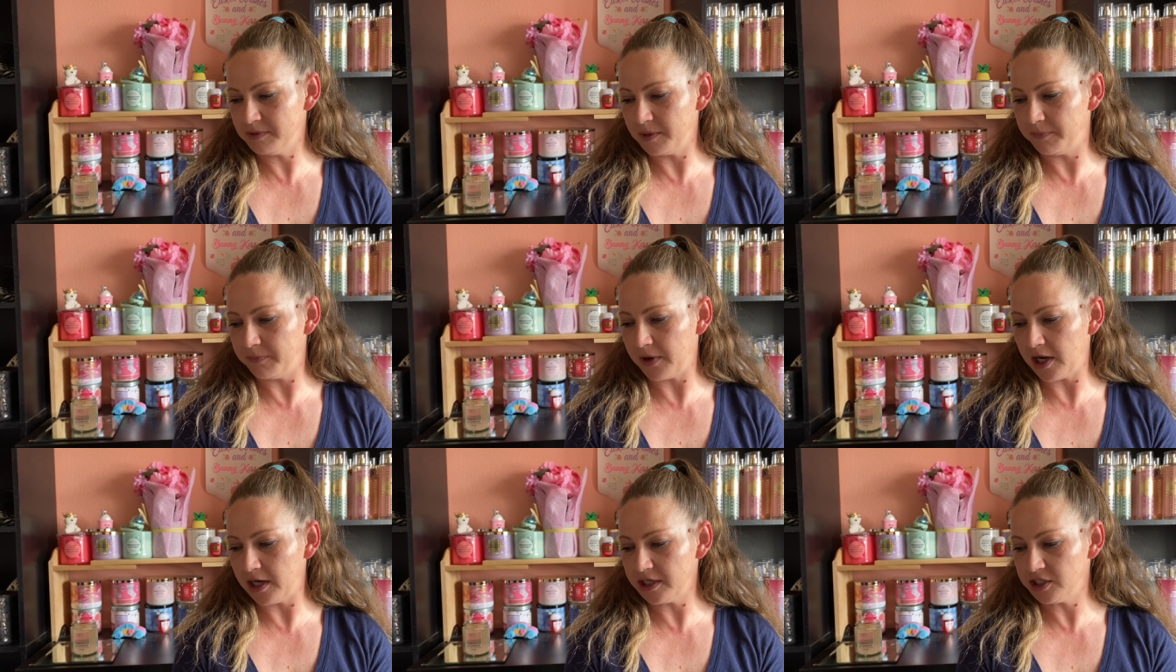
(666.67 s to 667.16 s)
the
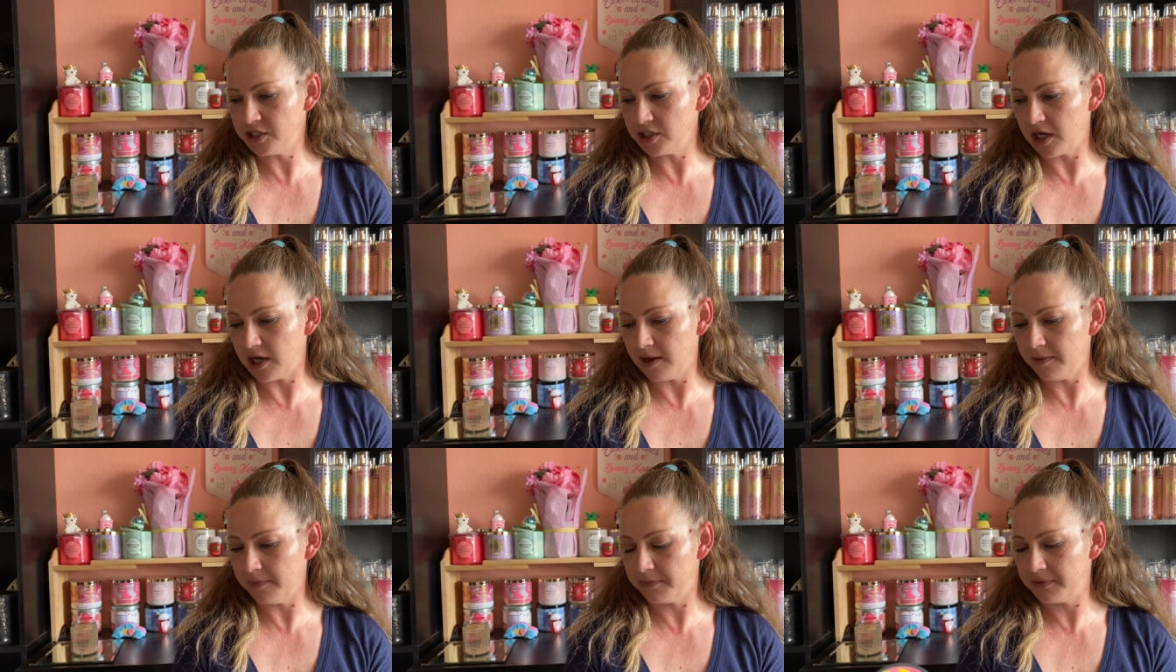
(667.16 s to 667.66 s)
Body
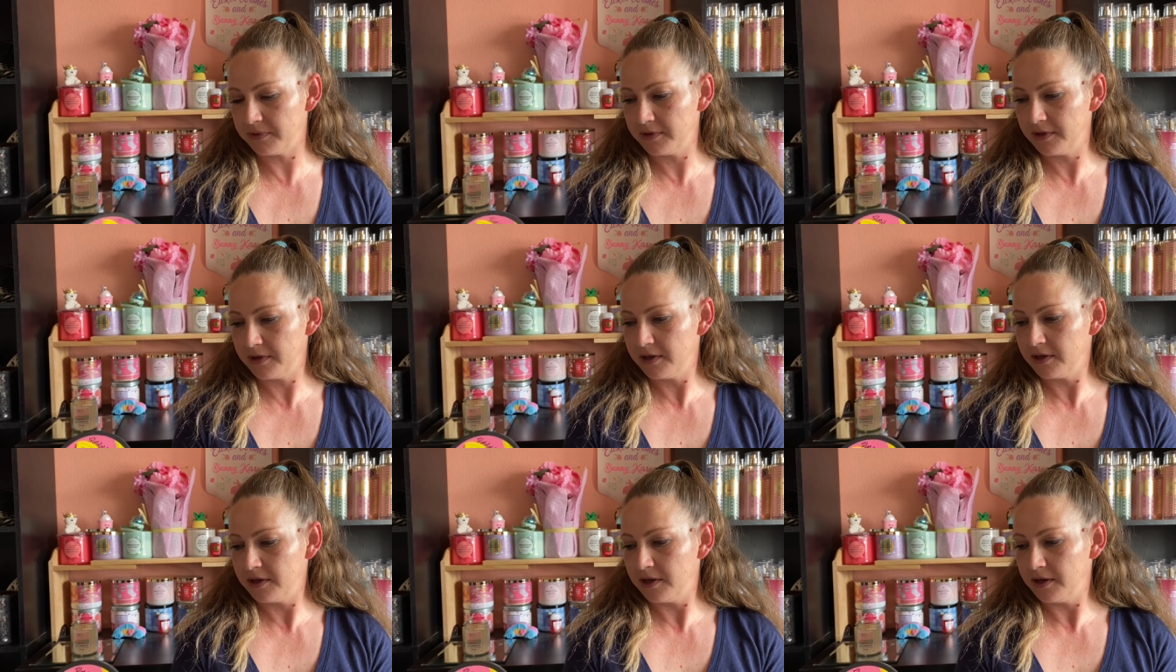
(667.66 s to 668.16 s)
Shop
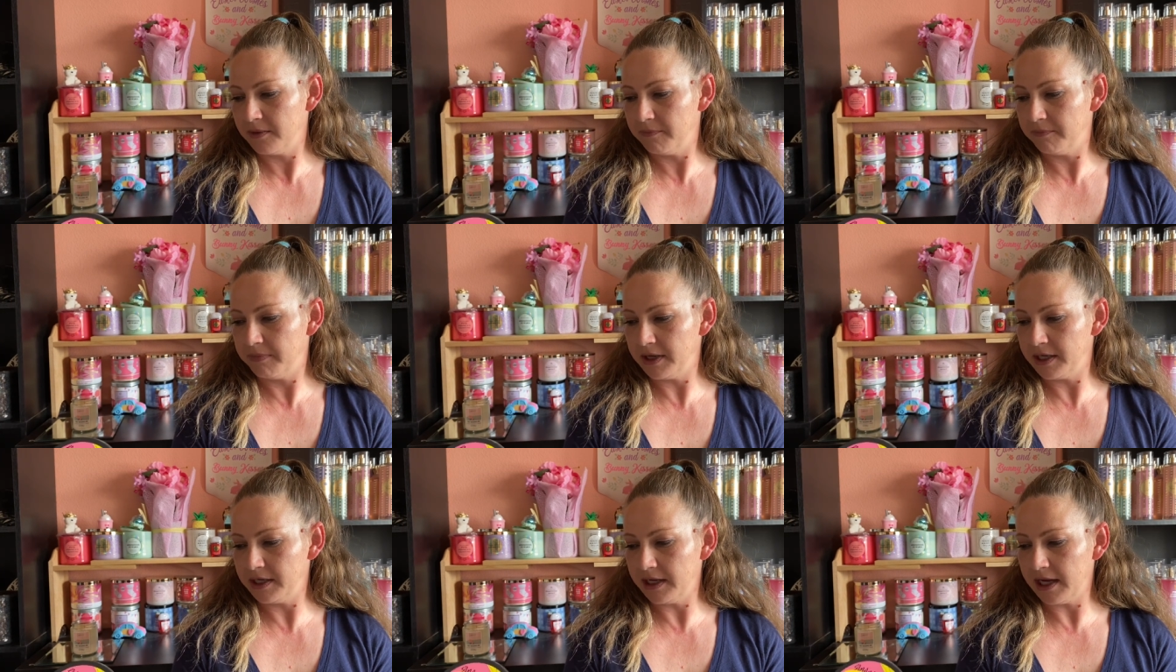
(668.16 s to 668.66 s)

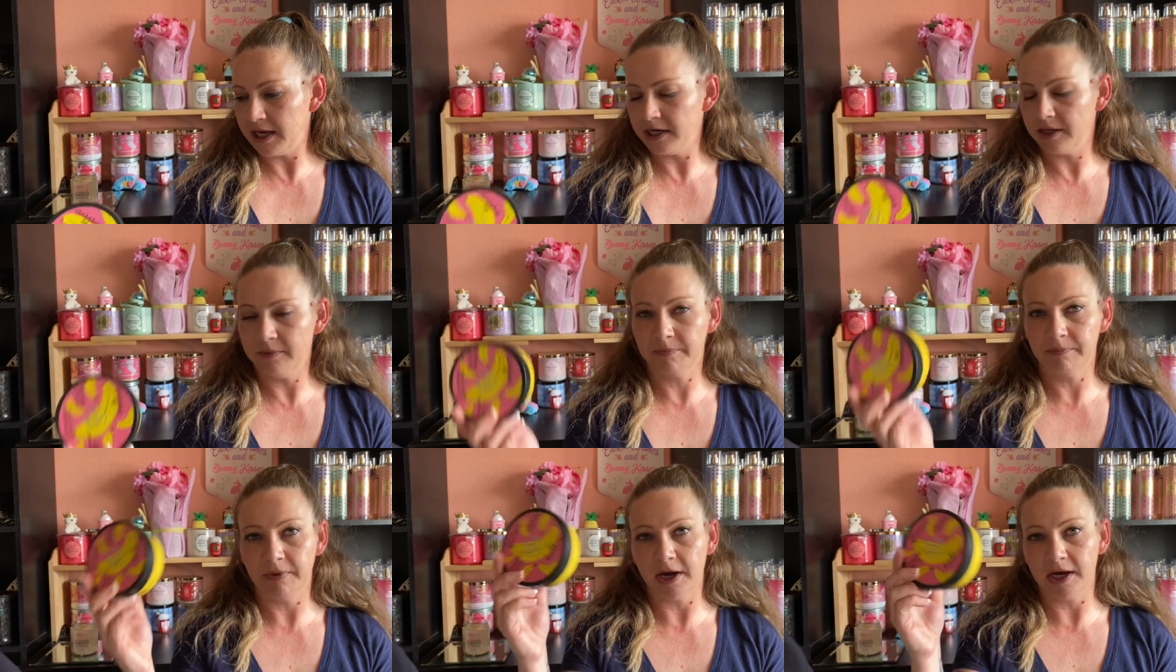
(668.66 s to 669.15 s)
Banana
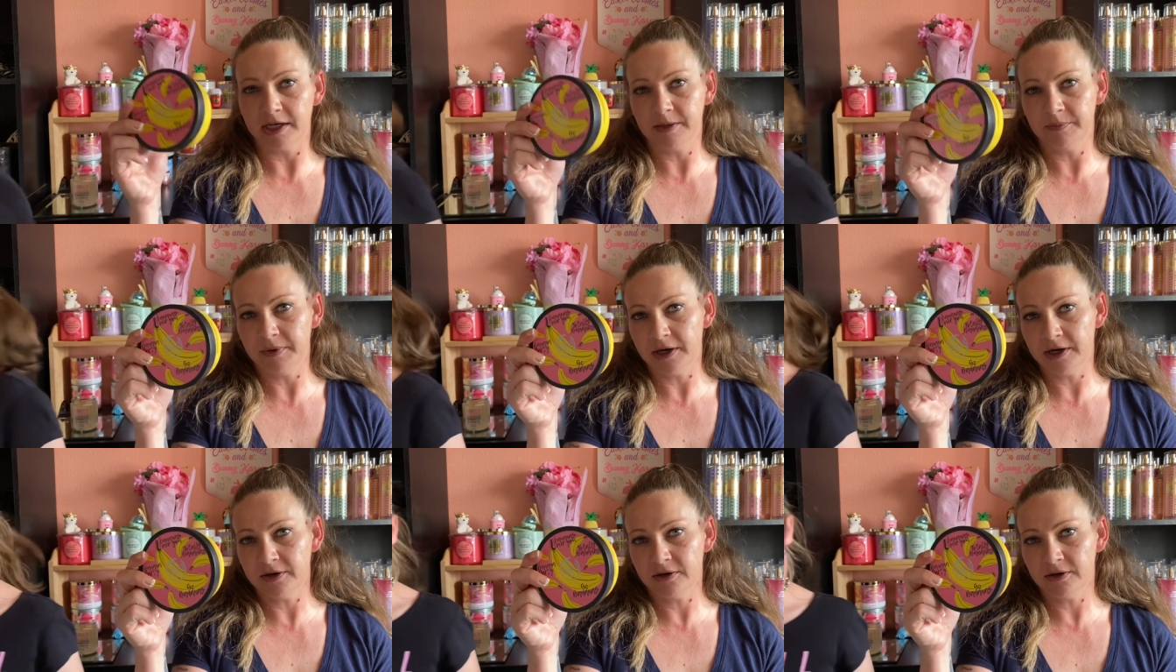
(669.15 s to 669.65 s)
Body
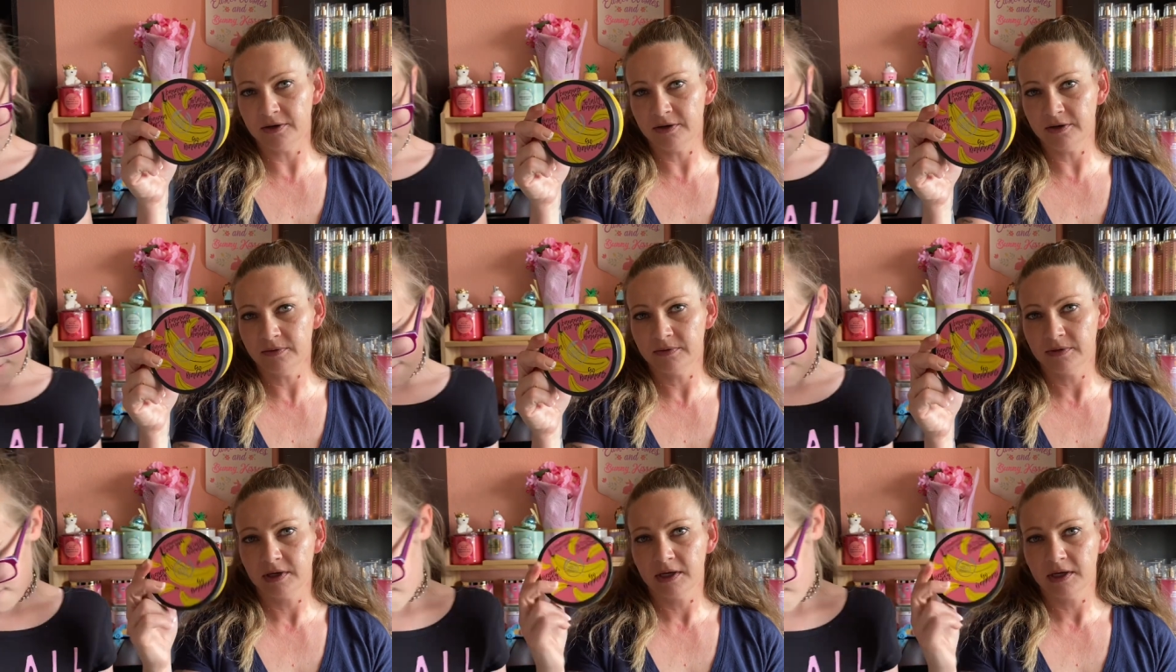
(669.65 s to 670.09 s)
Butter.